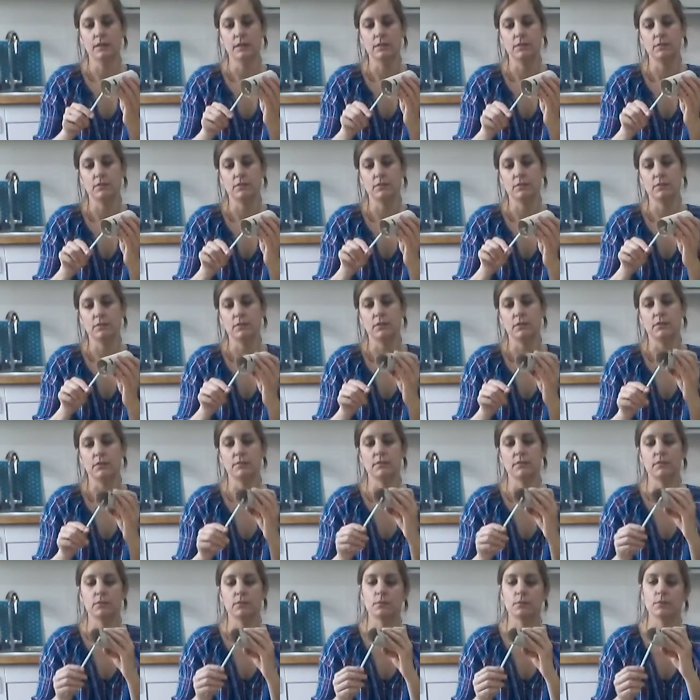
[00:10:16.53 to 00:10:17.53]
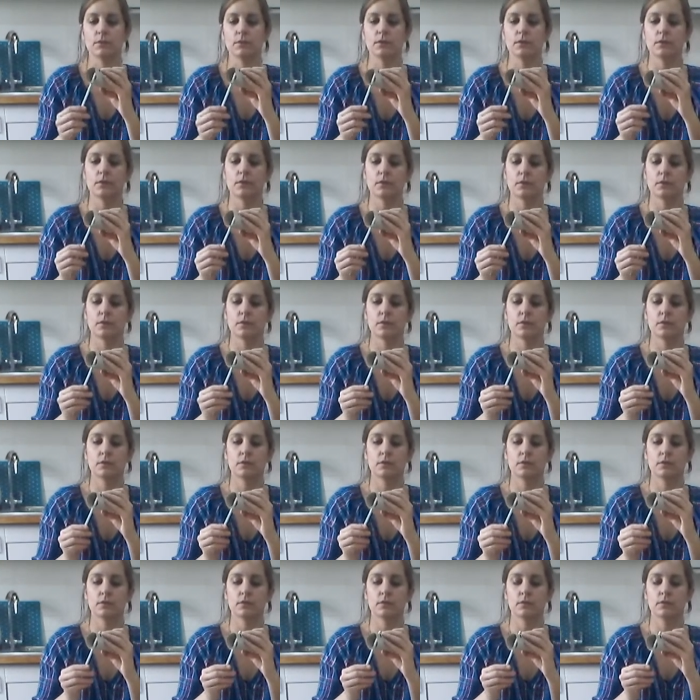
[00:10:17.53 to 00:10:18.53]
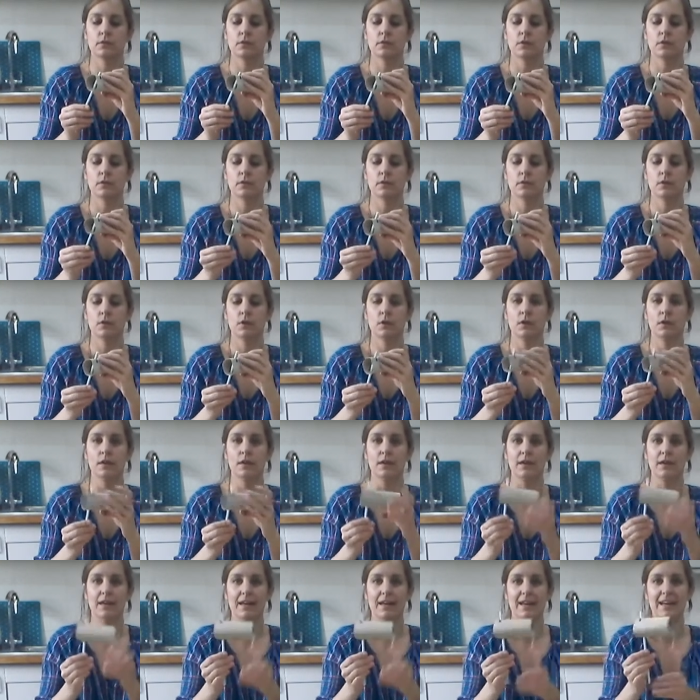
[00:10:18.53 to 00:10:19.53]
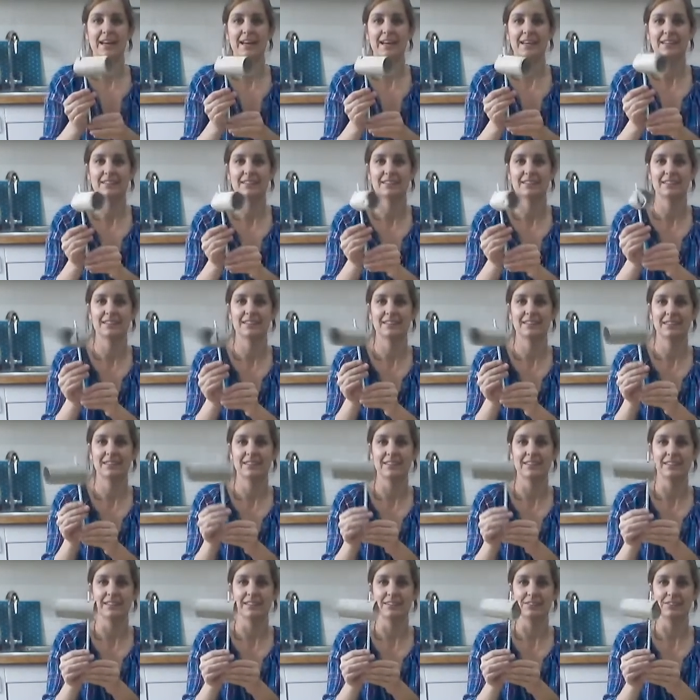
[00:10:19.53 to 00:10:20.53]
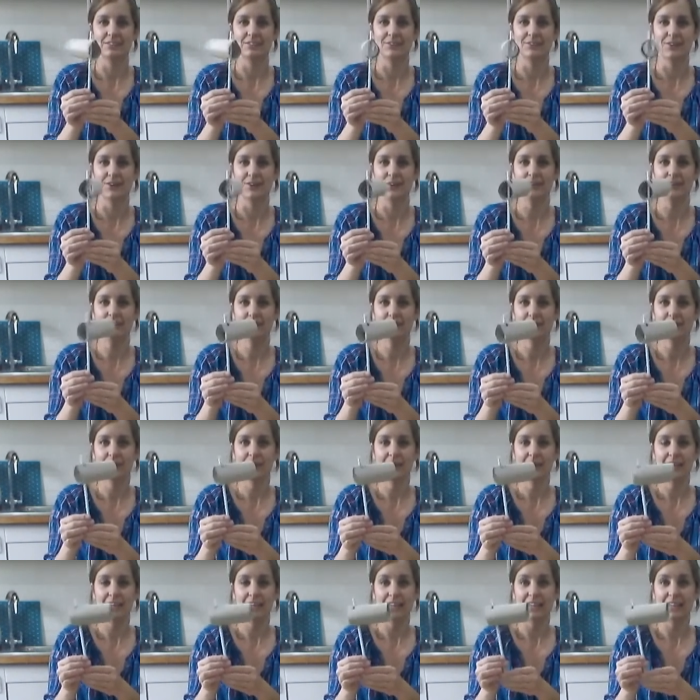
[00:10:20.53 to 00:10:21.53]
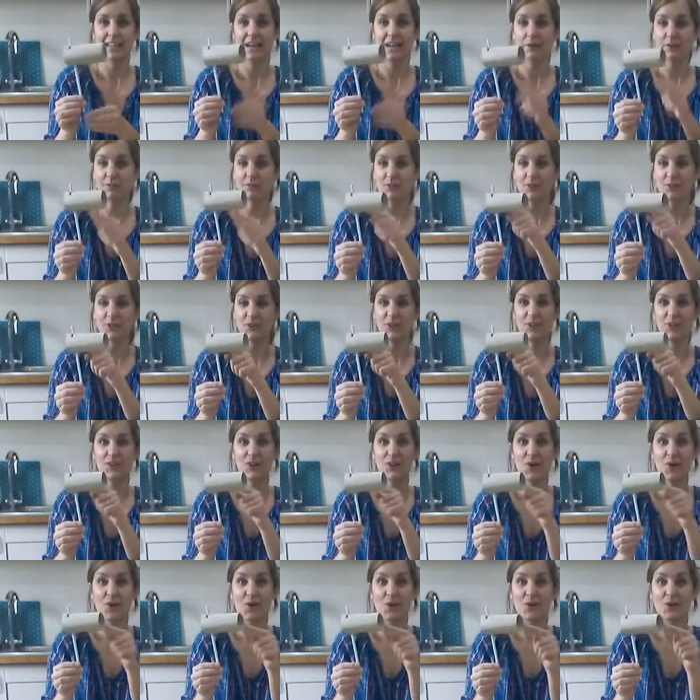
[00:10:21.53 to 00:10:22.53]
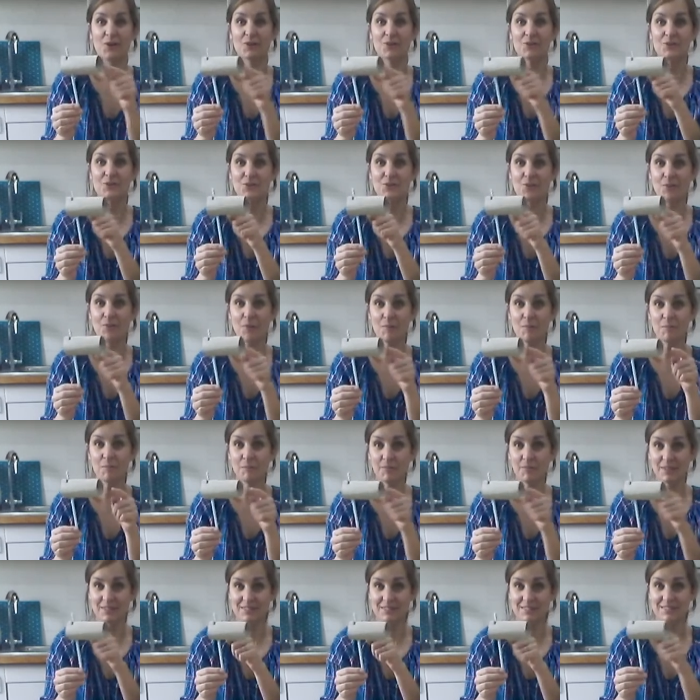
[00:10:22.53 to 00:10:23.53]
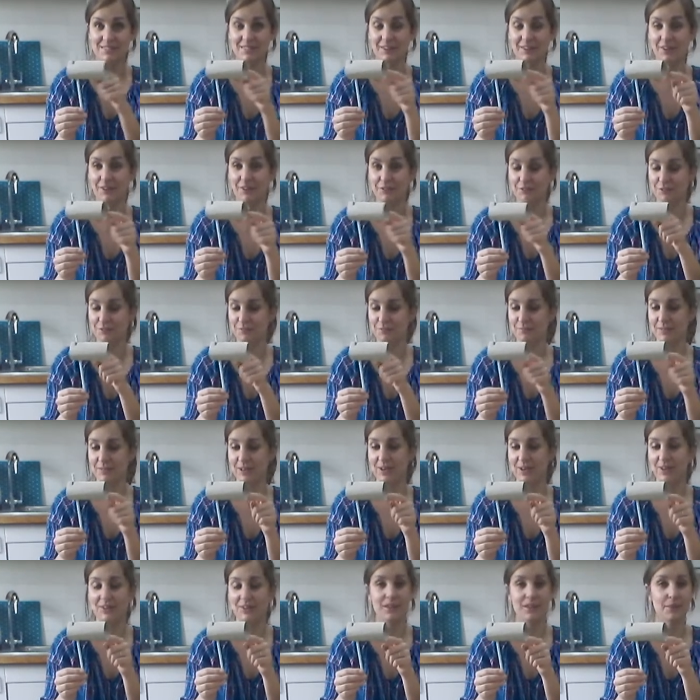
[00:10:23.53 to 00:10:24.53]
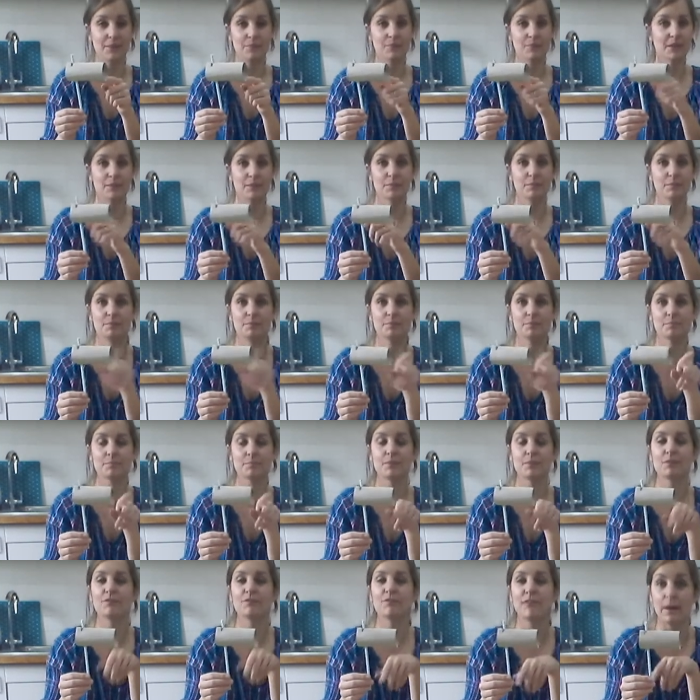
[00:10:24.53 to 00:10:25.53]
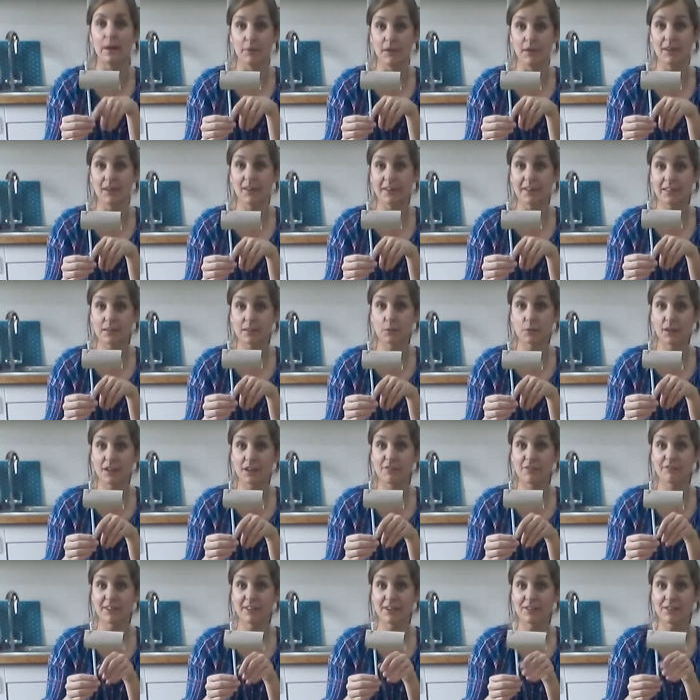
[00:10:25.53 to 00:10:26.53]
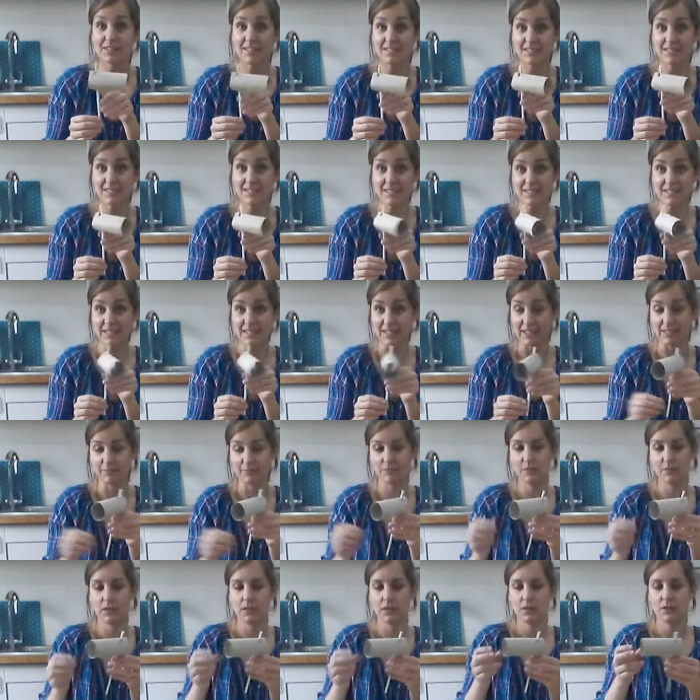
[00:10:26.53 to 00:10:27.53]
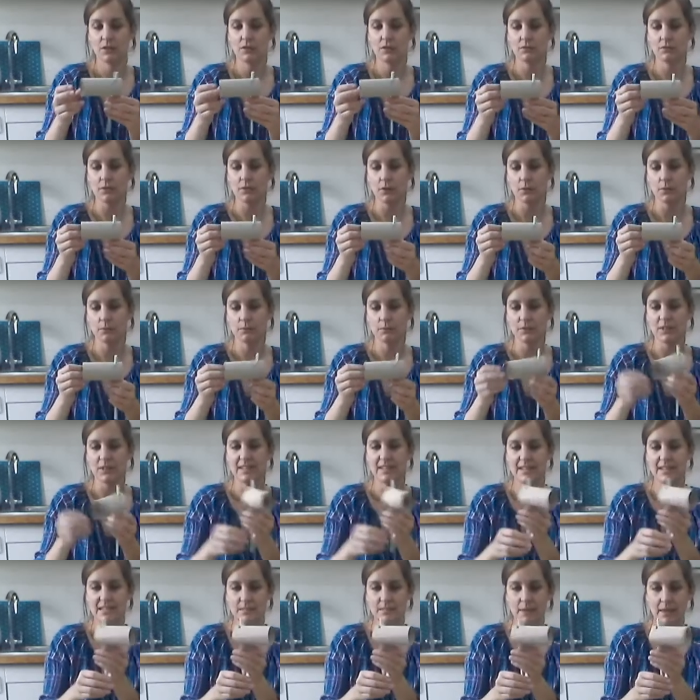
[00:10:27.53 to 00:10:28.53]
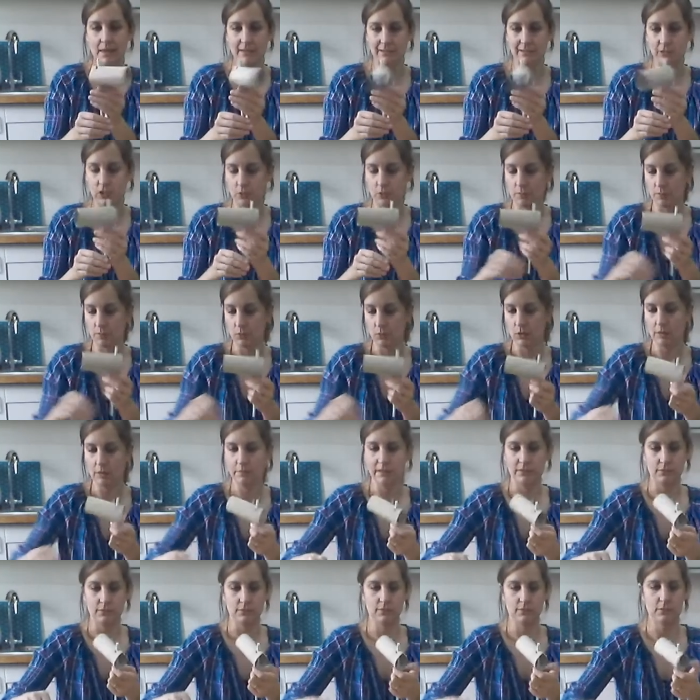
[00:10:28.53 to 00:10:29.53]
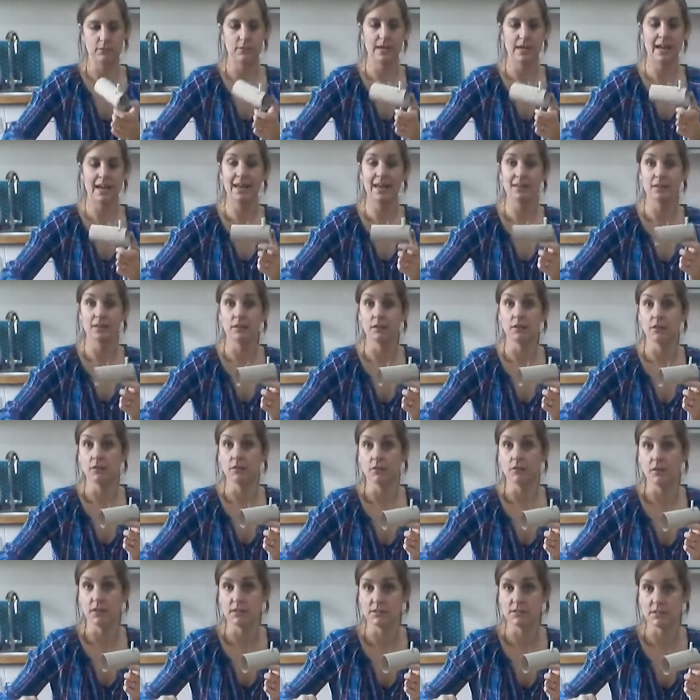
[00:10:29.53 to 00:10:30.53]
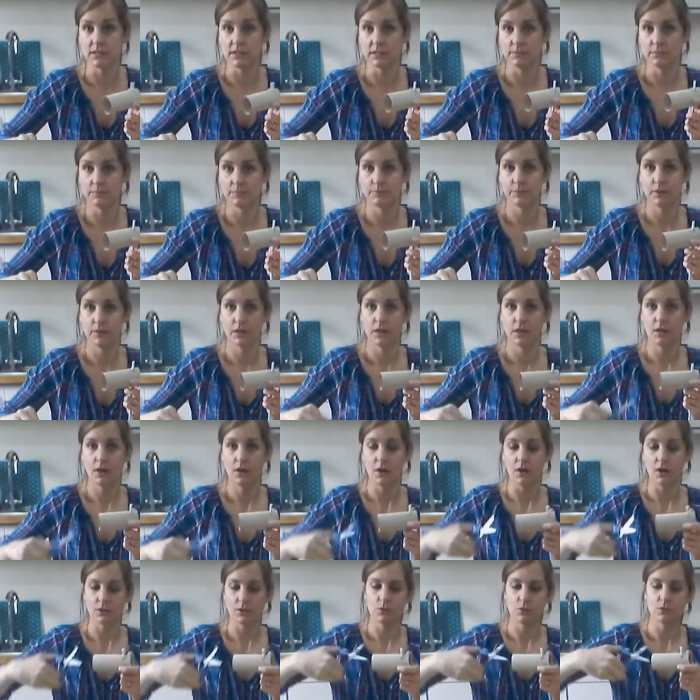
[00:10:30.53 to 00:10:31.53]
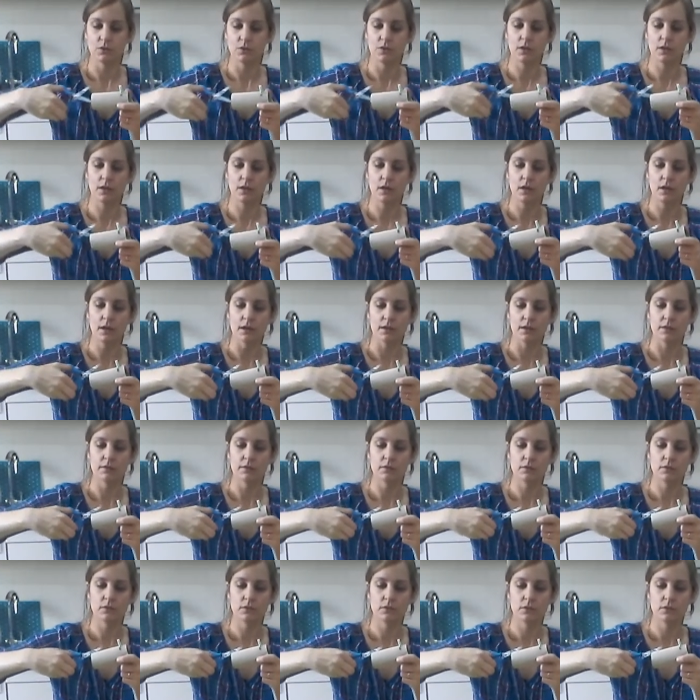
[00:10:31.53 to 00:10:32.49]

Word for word: Let's just see if this will work. Aha! There you go. And now I've got a long trumpet style plant, um, flower like the one I found yesterday. So I need to make this look a bit more like petals. So I had another idea. I could cut,